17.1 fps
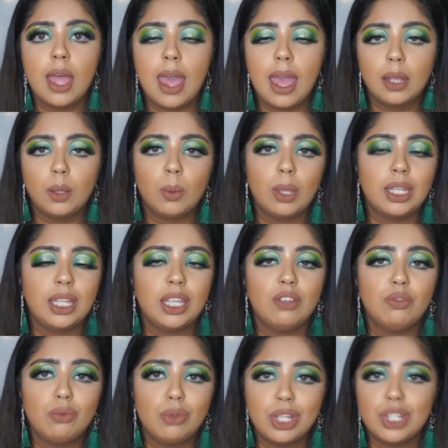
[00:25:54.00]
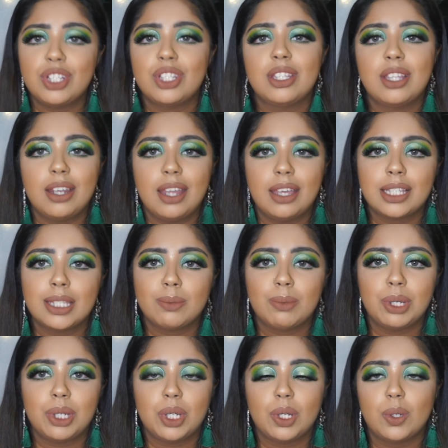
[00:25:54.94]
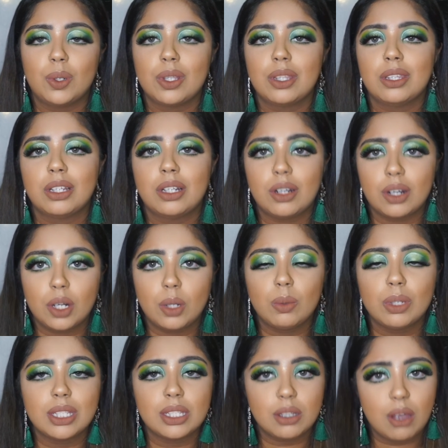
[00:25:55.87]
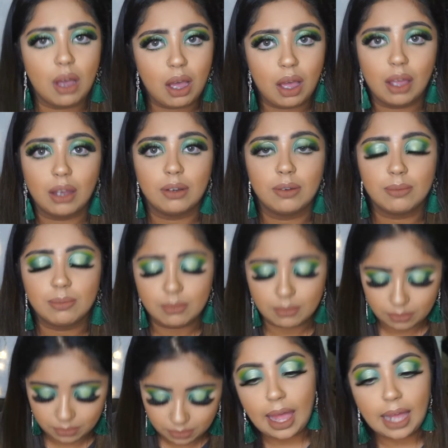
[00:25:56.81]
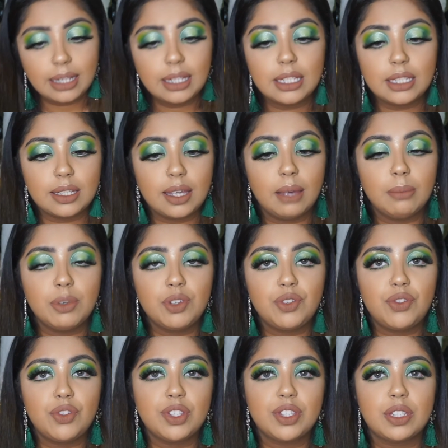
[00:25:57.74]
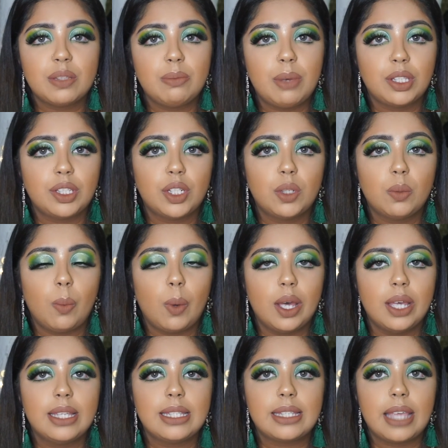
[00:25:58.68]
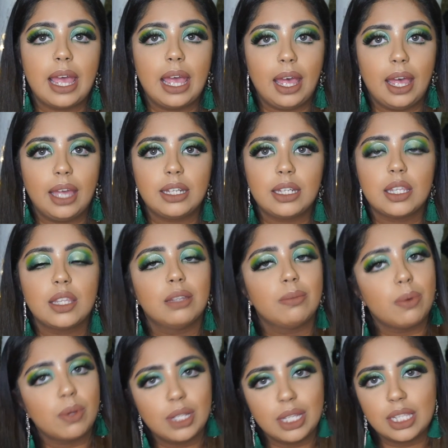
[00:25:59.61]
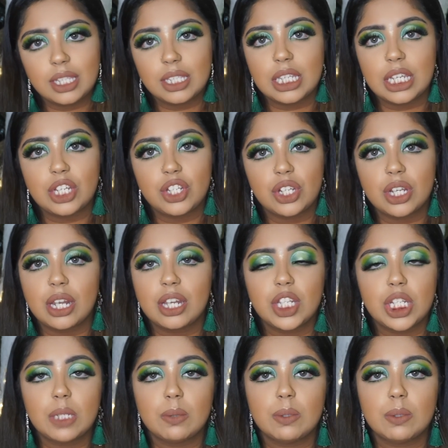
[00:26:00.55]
and when he reached the next window, the girl was gone. At this time, Mitrice's mother was at the police station and she